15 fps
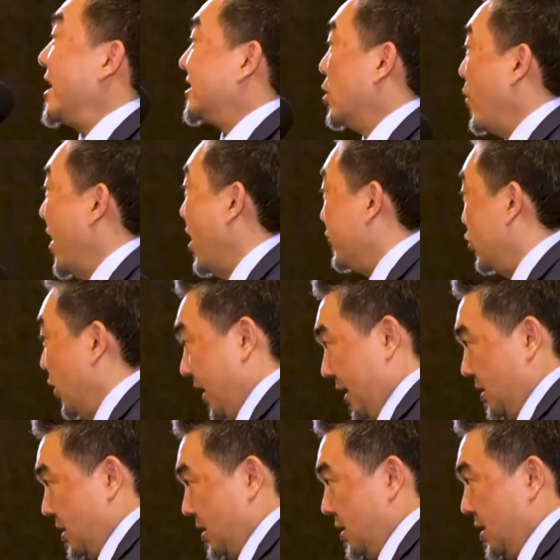a way of doing it.
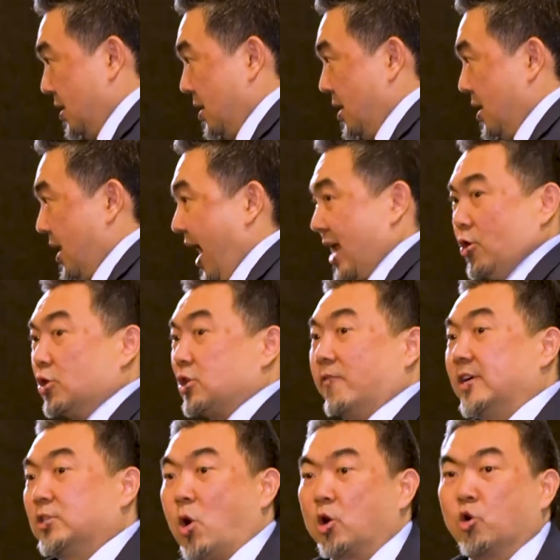And those of
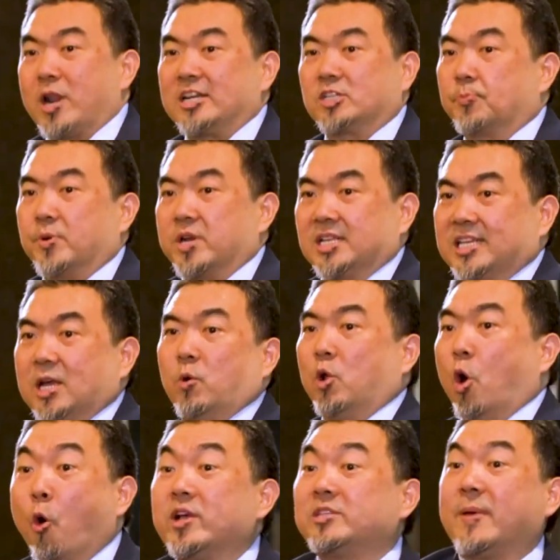us who are good entrepreneurs here will
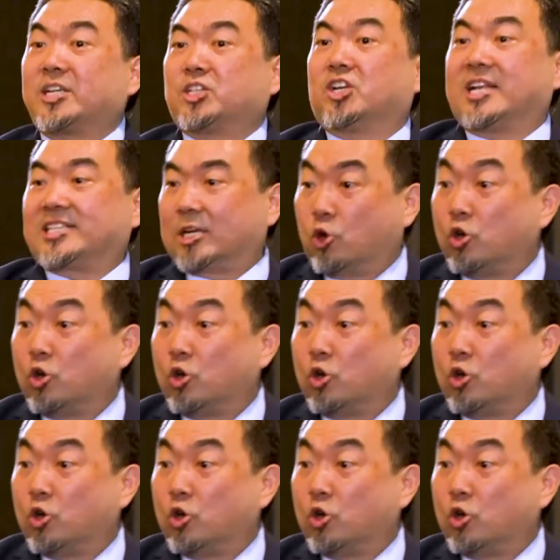always make sure there's a good